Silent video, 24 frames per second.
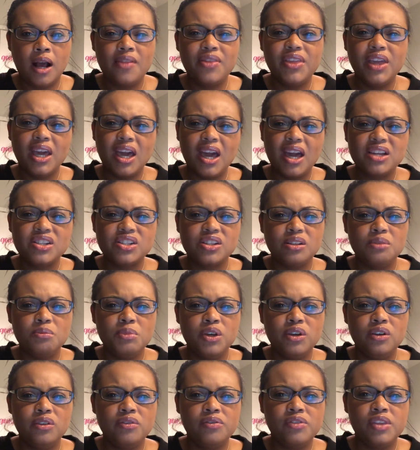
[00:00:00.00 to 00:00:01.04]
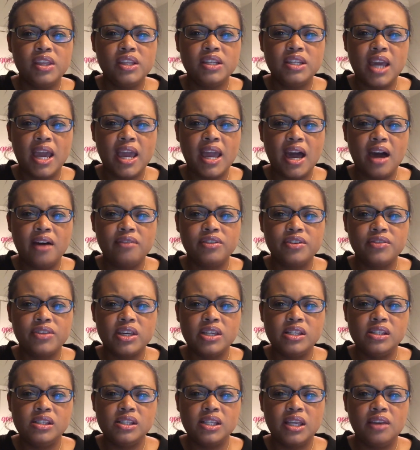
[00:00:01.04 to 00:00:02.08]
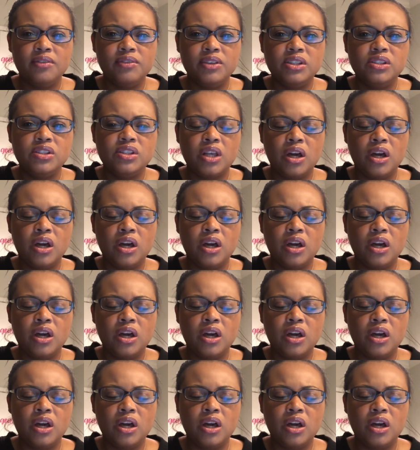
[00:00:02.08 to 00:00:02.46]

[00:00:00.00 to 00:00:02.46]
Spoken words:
I think I actually moved the day after Thanksgiving.